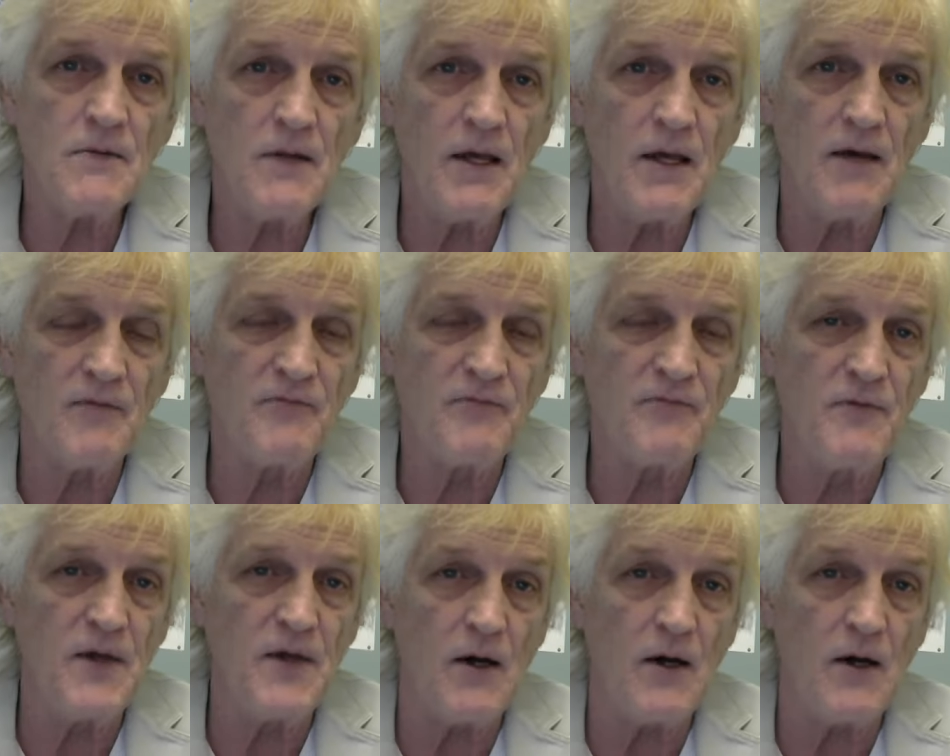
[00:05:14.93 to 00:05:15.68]

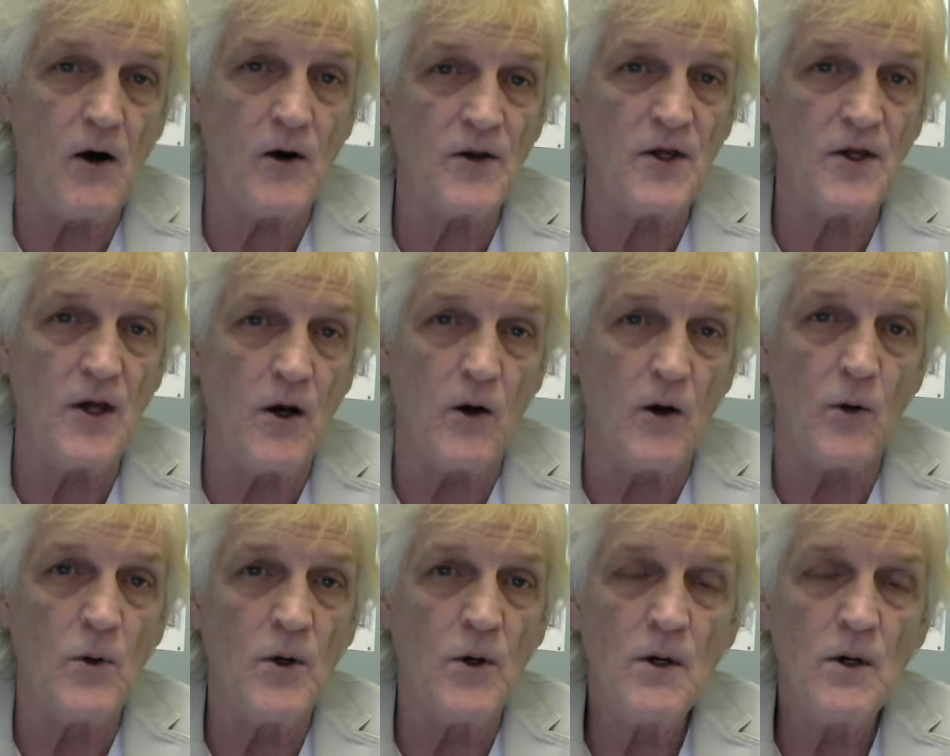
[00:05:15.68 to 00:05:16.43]
if the
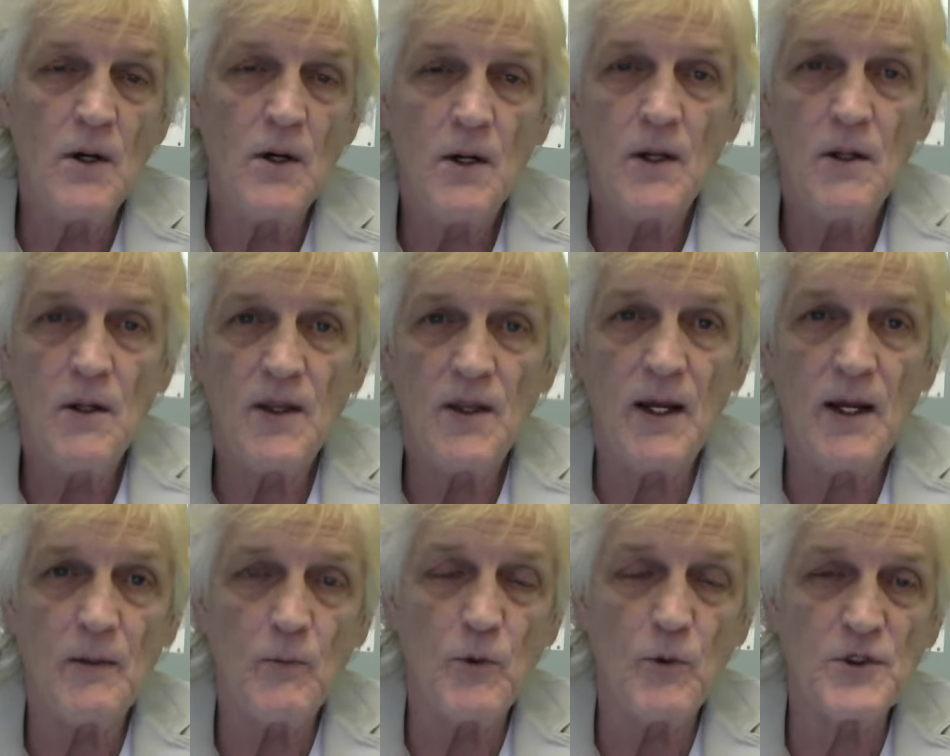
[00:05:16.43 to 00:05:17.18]
audio
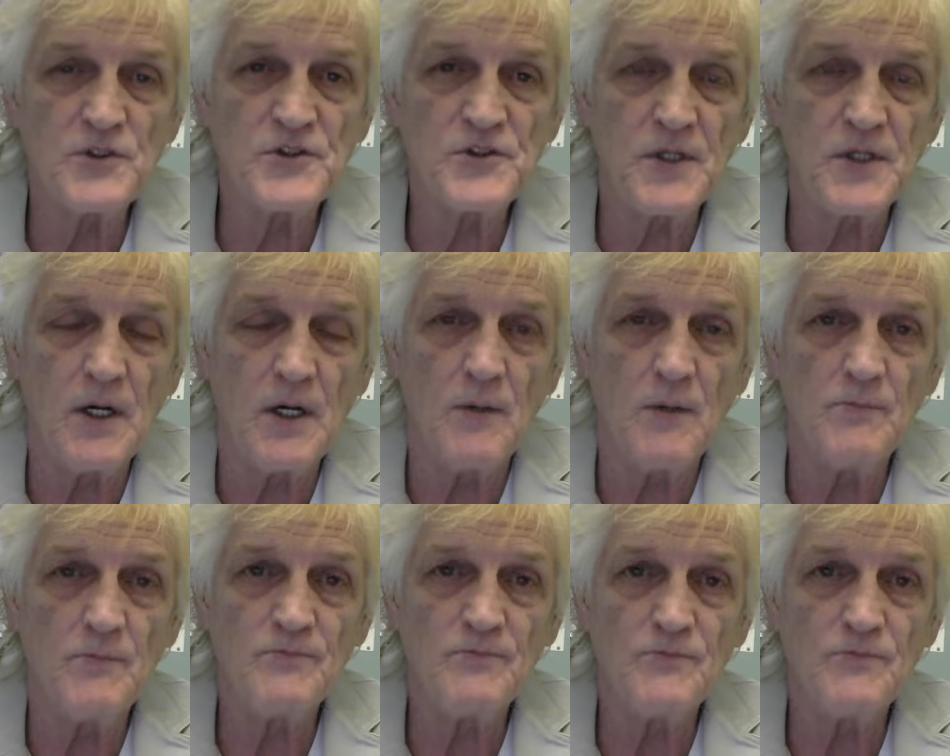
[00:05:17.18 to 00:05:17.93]
that was
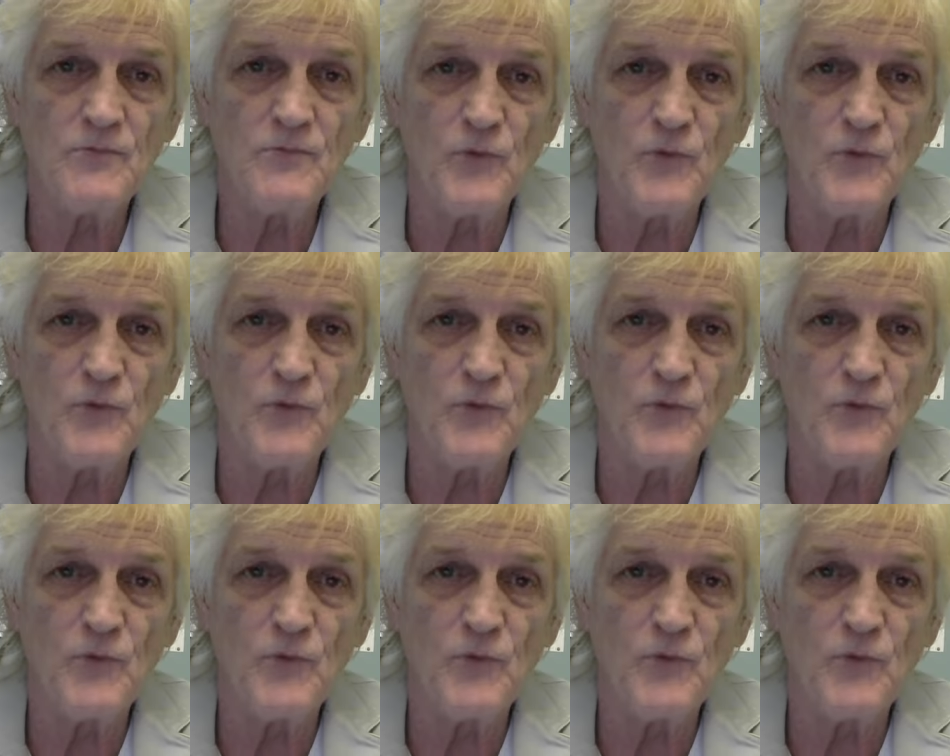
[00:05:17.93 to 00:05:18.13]
um,